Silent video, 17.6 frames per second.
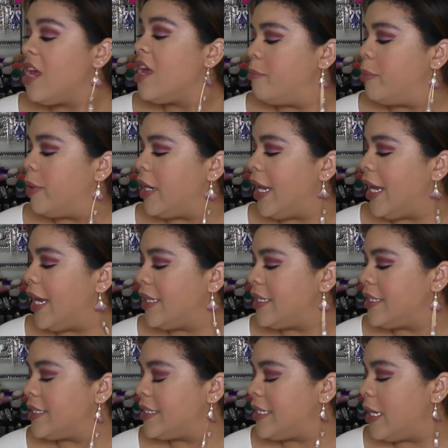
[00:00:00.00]
But I got
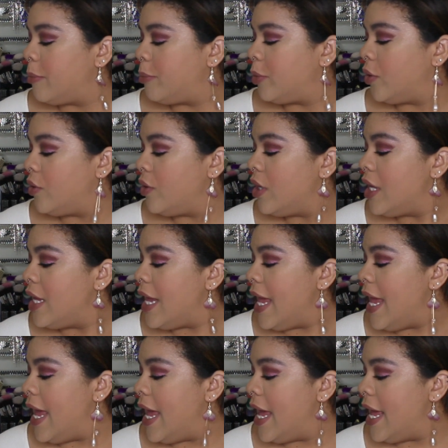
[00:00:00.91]
the sample,
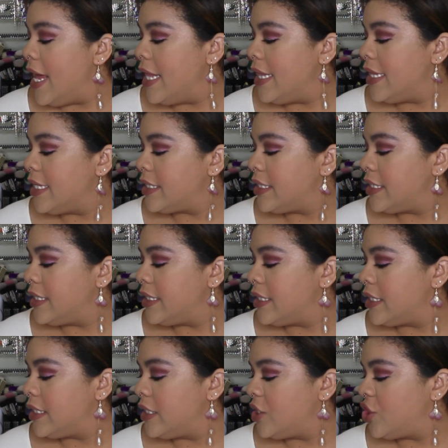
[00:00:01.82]
and this
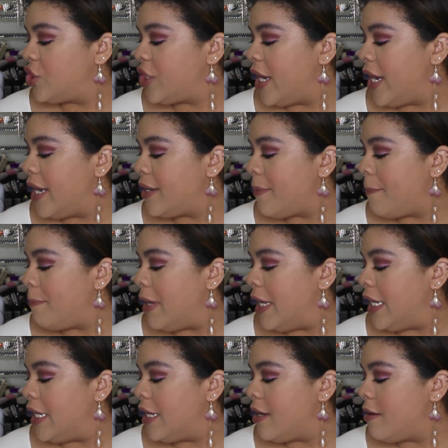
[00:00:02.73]
is in the shade
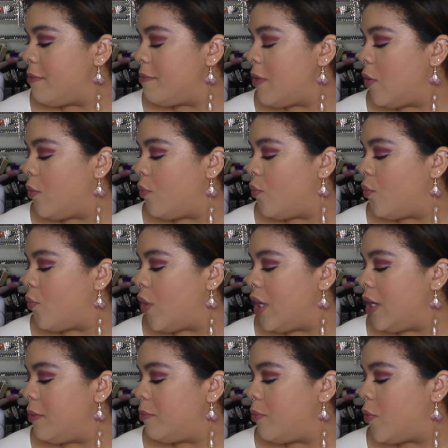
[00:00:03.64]
Medium
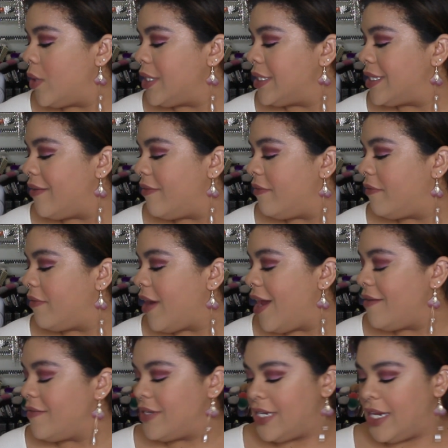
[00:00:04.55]
1.75
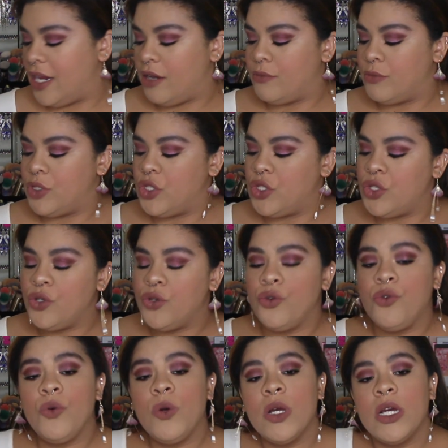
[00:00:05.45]
Tiramisu.